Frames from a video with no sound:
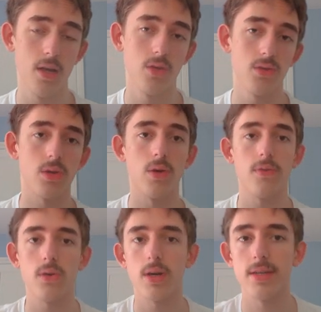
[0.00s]
So
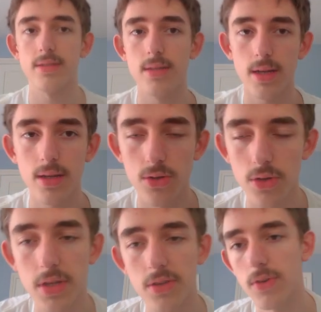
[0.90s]
if you guys did
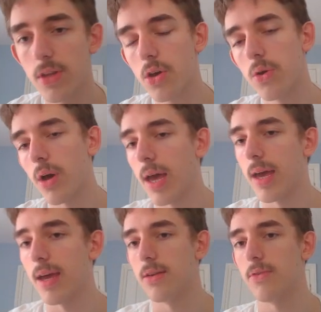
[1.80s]
enjoy this video
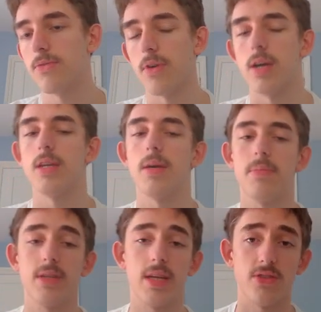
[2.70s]
and find it
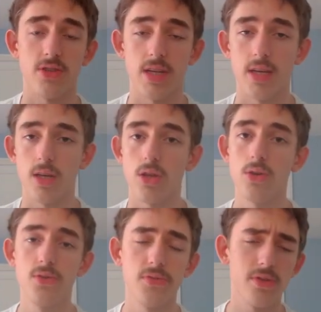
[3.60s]
potentially
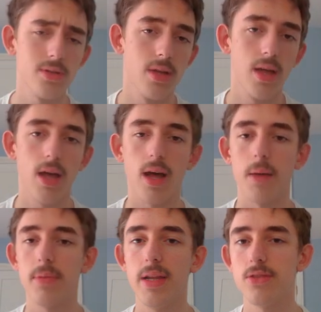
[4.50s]
useful,
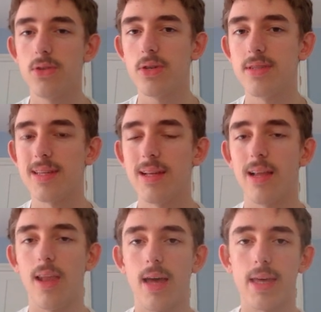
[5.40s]
please do
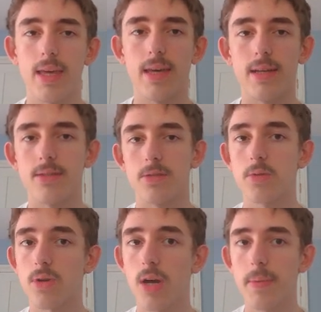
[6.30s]
consider liking and
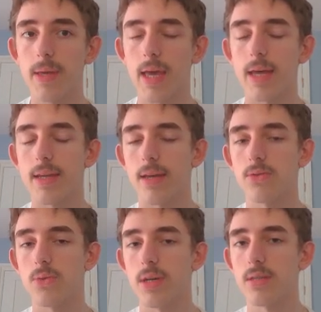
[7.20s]
subscribing, and
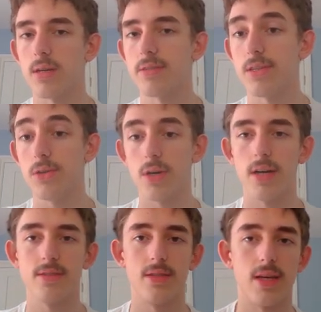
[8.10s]
as always, I'll see you
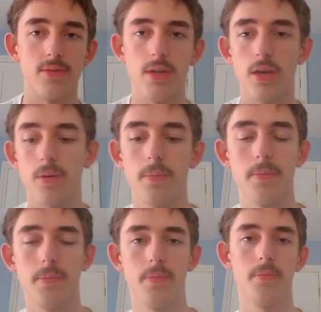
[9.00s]
guys in the next video.
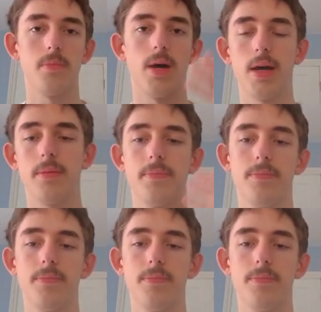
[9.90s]
Bye.